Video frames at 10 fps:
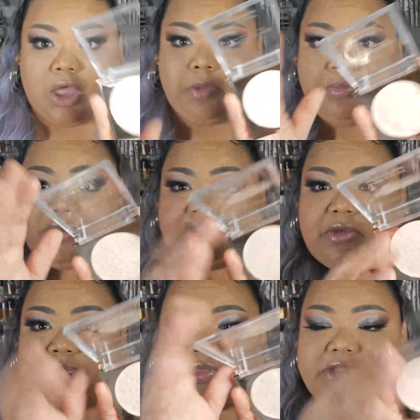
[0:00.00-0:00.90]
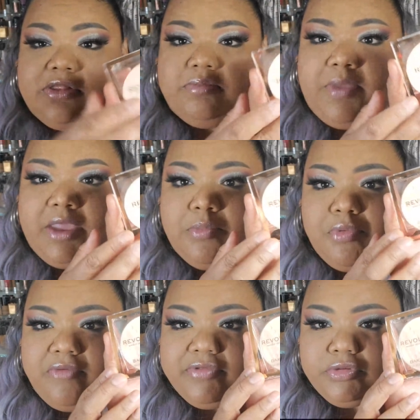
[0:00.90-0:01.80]
I picked up this Makeup
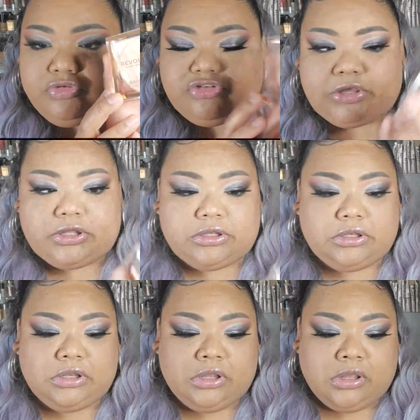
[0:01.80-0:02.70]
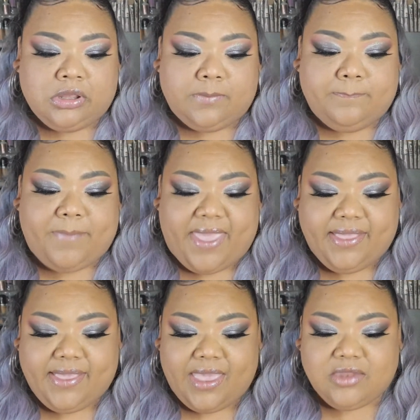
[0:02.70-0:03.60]
Revolution
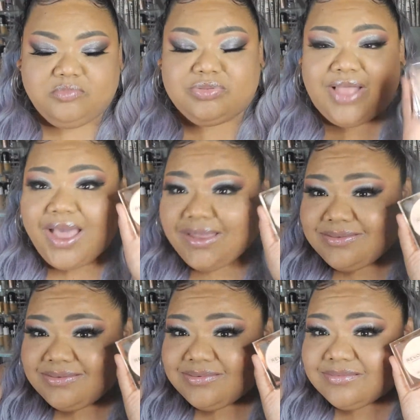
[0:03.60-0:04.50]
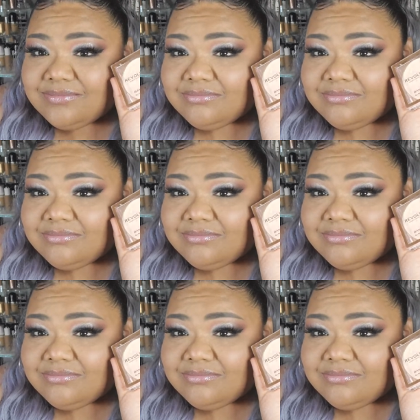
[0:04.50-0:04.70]
Bake and Blot.